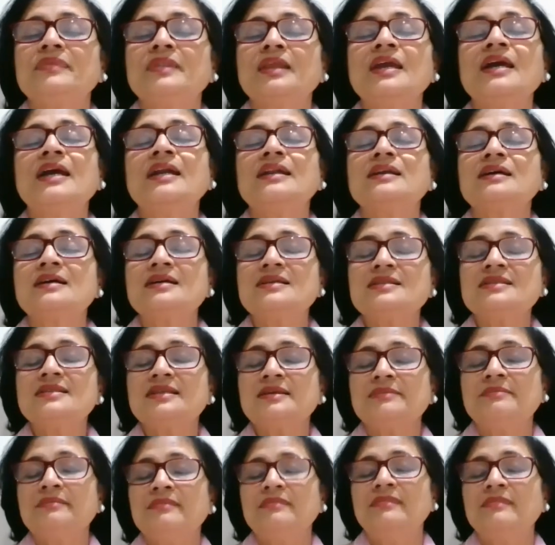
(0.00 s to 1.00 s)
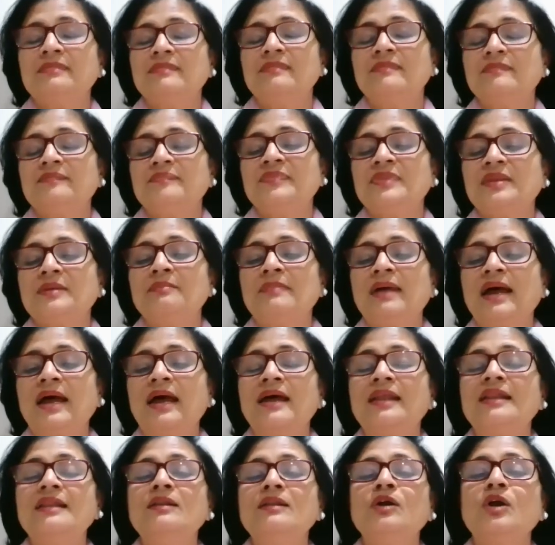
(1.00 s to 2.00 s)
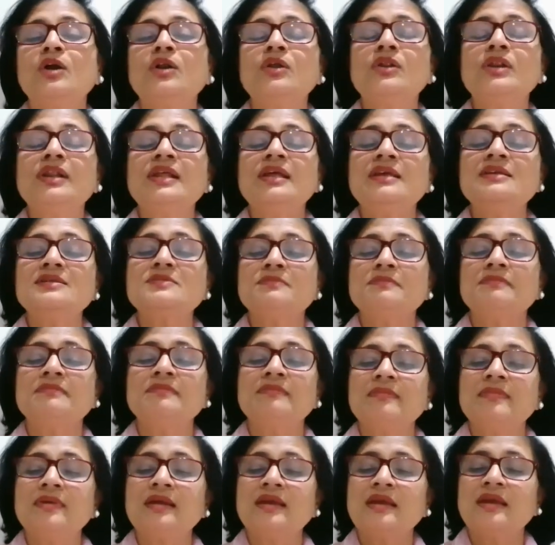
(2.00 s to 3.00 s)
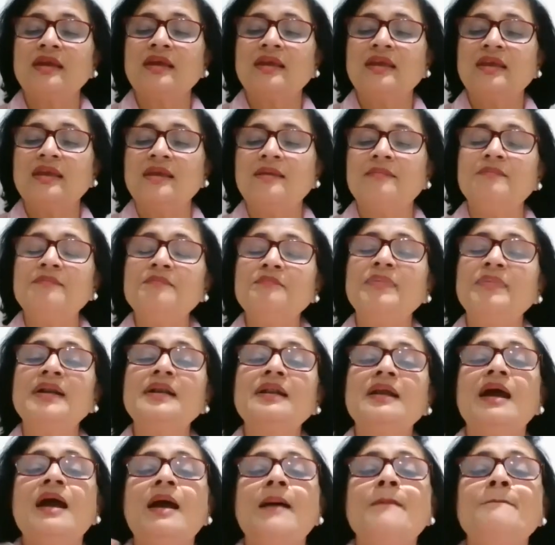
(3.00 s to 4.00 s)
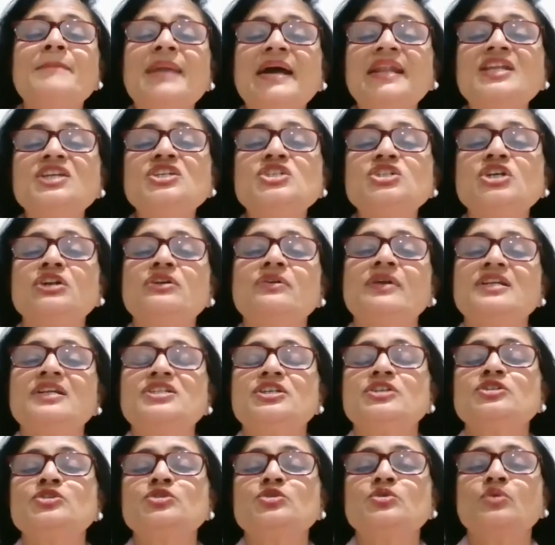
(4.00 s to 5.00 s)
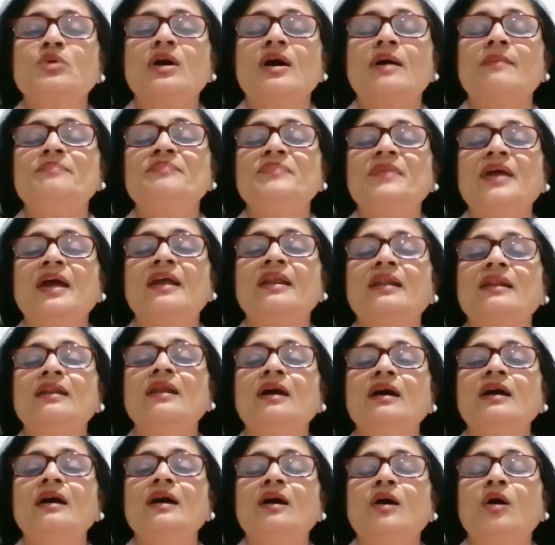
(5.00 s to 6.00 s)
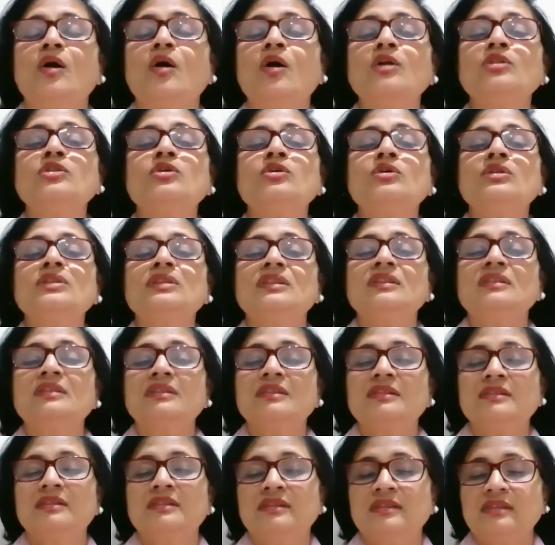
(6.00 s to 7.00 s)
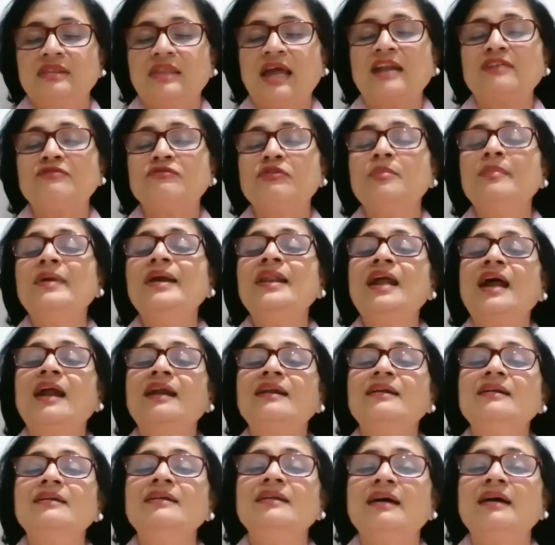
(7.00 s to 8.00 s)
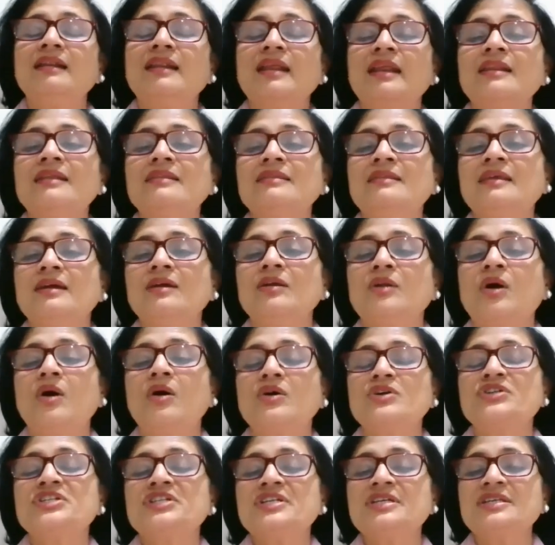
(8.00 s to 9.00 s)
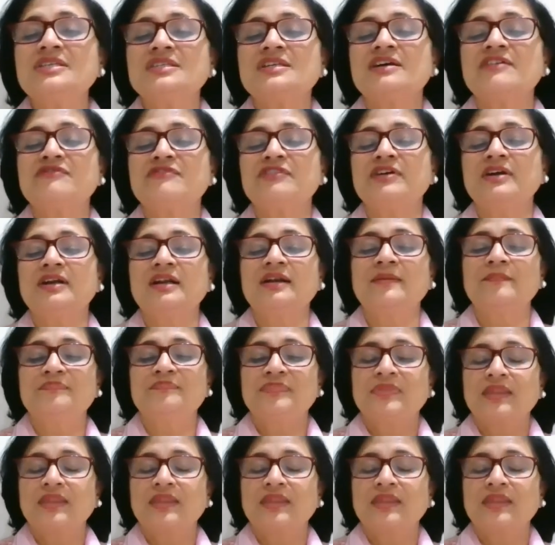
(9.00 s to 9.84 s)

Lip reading: He had cursed the man, not only him, but many generations to come. And although that woman hadn't done anything wrong, she suffered.